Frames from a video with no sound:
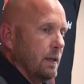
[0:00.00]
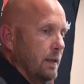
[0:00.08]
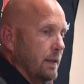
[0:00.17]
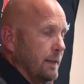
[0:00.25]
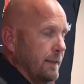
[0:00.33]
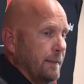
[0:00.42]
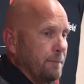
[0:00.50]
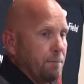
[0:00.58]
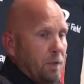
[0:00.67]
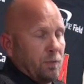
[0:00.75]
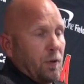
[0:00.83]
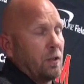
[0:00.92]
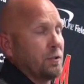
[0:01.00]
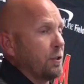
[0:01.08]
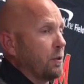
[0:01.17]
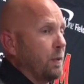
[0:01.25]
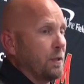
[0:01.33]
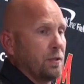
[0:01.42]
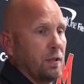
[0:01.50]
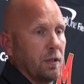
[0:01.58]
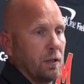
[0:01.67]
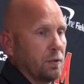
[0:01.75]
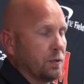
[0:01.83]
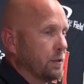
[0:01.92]
As far as the commission
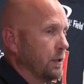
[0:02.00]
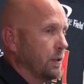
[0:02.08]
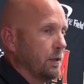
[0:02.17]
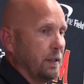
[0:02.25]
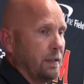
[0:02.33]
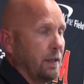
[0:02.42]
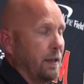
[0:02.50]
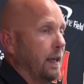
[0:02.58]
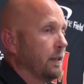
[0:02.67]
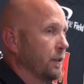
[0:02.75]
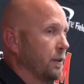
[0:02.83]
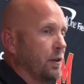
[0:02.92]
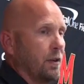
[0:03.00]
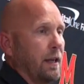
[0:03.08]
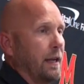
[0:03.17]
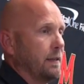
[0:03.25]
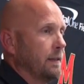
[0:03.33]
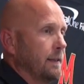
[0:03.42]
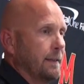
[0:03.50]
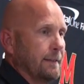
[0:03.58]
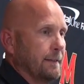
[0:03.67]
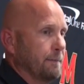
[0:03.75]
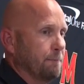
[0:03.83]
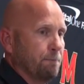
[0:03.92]
goes, you know, they're handling all that.
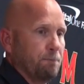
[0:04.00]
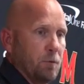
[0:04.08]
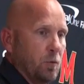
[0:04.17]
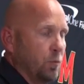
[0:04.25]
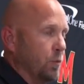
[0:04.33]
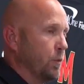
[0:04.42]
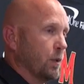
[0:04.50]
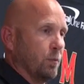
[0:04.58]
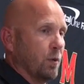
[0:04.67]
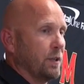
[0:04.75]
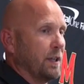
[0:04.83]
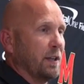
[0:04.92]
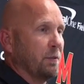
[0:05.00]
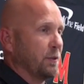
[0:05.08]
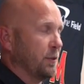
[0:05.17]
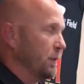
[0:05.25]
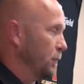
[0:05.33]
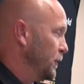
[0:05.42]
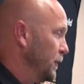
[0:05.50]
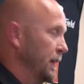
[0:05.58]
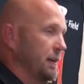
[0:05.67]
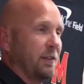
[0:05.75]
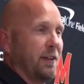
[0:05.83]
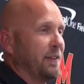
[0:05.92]
we're dealing with them. We're doing
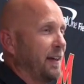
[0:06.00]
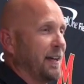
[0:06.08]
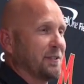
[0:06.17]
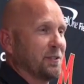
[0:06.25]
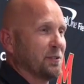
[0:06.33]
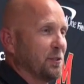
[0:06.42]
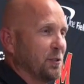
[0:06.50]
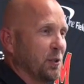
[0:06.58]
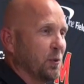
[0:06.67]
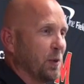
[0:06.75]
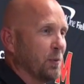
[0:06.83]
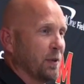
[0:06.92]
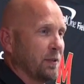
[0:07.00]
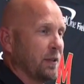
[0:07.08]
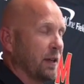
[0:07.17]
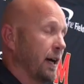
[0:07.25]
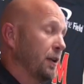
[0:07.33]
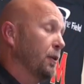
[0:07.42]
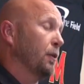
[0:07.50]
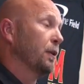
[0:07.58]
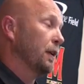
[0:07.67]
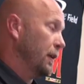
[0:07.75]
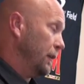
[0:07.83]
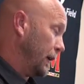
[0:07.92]
anything they ask us to do. We want, I know
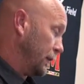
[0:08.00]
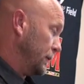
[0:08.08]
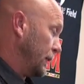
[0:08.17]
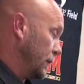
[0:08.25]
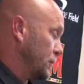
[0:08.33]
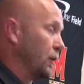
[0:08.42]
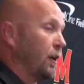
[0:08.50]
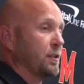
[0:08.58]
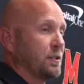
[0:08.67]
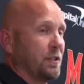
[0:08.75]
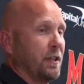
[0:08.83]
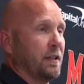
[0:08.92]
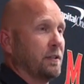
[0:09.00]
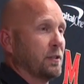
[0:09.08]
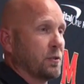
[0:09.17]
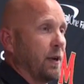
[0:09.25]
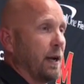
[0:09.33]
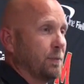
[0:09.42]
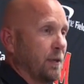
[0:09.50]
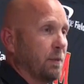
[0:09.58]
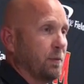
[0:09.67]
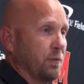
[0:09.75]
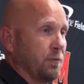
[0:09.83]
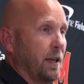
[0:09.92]
their charge is to get this wrapped
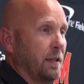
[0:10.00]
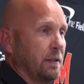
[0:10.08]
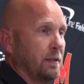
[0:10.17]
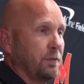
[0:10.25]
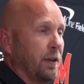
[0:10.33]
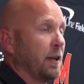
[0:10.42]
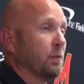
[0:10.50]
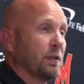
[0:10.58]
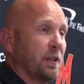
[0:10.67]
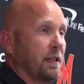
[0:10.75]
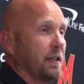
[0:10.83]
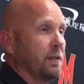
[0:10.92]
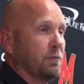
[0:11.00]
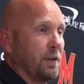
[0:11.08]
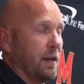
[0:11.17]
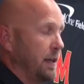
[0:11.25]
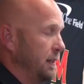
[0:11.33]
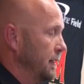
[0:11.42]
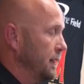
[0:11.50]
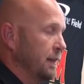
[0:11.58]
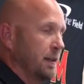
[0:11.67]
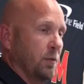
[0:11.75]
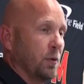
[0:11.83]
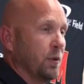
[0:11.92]
up and find what they need to find, and
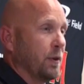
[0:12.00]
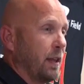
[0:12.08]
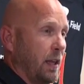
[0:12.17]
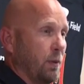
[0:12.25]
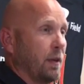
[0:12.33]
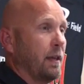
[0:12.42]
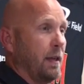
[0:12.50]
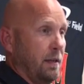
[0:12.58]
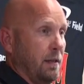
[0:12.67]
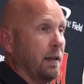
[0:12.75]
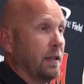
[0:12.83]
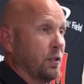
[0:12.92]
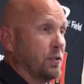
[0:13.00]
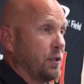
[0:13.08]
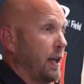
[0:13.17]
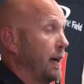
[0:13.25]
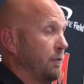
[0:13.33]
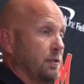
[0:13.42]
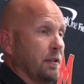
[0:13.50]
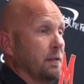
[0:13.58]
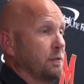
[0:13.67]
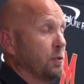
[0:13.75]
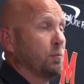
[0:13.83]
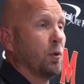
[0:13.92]
we're doing anything we can to, as a staff,
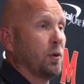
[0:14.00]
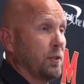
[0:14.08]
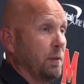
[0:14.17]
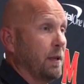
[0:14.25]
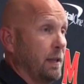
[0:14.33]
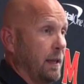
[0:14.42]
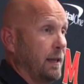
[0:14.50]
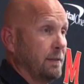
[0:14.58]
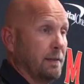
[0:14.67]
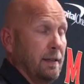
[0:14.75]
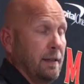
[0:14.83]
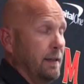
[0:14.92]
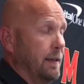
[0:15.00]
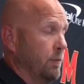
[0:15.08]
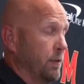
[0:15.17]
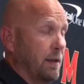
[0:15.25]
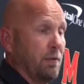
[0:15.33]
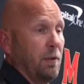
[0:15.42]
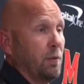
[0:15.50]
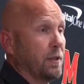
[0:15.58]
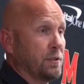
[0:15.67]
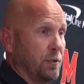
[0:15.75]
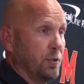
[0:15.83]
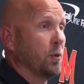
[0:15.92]
to support them in that, and whatever they want
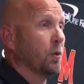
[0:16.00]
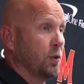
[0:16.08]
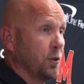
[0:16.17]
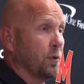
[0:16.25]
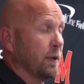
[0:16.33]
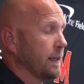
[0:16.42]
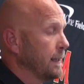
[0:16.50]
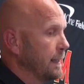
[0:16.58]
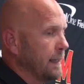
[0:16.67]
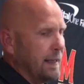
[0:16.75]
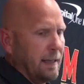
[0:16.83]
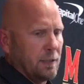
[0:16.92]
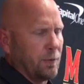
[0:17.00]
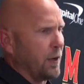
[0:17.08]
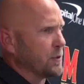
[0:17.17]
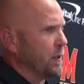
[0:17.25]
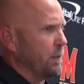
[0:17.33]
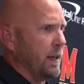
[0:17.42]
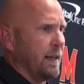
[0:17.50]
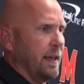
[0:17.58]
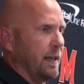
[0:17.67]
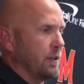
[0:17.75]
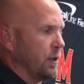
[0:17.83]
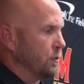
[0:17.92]
us to do, we're doing. As far as me being a
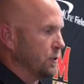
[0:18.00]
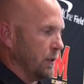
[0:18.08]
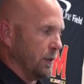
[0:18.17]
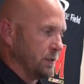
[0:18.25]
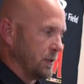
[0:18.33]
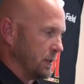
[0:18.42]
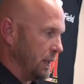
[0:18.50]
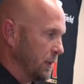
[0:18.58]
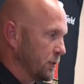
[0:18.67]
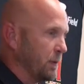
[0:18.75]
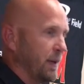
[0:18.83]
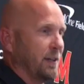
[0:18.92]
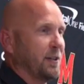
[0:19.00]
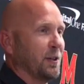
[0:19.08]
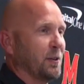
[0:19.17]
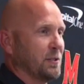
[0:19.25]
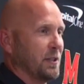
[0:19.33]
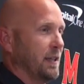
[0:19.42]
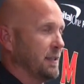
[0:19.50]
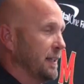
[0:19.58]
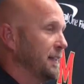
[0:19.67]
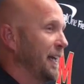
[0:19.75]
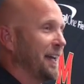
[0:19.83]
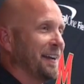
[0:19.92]
head coach, you know, this is an interim head coach. It's
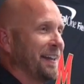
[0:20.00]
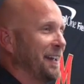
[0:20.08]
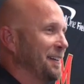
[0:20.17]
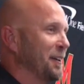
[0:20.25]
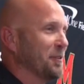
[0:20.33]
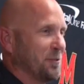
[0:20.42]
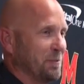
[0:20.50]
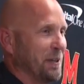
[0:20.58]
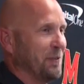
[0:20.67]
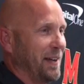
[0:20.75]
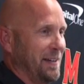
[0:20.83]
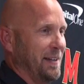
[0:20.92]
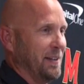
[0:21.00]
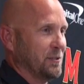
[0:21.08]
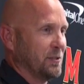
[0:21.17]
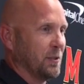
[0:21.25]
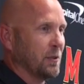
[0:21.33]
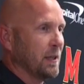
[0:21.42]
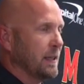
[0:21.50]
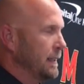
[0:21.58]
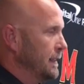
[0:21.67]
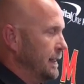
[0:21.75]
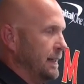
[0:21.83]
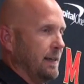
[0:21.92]
a day-to-day deal for me right now. So,
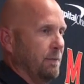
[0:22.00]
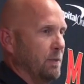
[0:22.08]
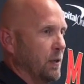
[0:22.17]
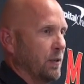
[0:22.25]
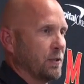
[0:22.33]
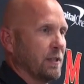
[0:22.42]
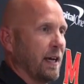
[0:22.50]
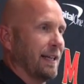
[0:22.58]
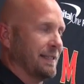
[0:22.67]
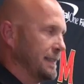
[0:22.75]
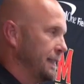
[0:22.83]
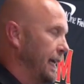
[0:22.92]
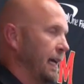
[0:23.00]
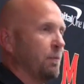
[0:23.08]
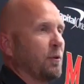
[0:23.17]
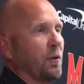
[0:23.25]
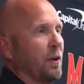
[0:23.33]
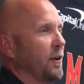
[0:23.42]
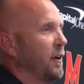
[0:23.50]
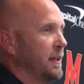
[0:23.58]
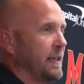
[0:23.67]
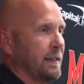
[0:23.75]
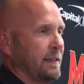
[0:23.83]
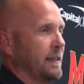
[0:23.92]
you know, there's not a stamp going on
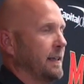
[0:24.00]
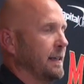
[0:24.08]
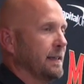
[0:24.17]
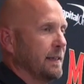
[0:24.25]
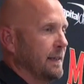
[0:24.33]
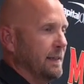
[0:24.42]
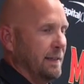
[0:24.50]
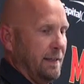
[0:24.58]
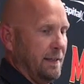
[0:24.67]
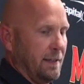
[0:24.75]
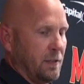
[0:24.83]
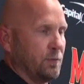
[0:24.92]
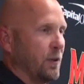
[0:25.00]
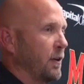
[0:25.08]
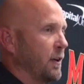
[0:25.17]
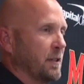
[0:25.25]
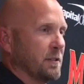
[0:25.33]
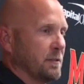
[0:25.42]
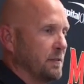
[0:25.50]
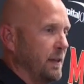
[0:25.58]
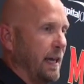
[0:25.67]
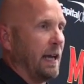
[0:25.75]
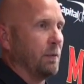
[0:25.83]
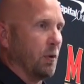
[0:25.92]
anything, you know, as far as
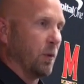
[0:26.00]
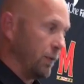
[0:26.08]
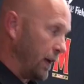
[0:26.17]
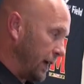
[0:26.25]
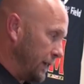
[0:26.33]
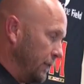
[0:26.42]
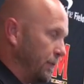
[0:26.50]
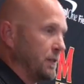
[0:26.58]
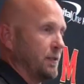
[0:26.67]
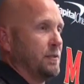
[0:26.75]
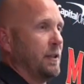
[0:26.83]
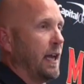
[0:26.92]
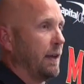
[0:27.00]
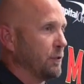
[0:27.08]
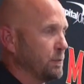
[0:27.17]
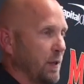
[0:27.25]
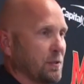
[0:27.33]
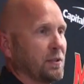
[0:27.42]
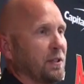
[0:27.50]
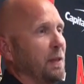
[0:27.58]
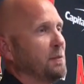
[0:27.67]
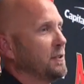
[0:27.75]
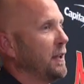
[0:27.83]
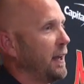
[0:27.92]
that. You know, we've got a defensive staff, a special
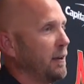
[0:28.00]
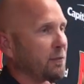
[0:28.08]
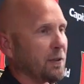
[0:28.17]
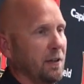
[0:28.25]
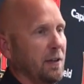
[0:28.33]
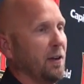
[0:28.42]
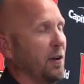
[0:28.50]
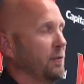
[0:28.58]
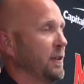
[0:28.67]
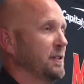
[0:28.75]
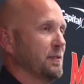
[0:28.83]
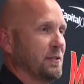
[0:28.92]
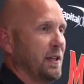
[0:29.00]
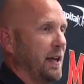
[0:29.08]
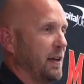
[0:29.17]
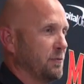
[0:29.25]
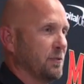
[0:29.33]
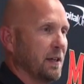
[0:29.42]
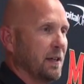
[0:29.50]
team staff, an offensive staff.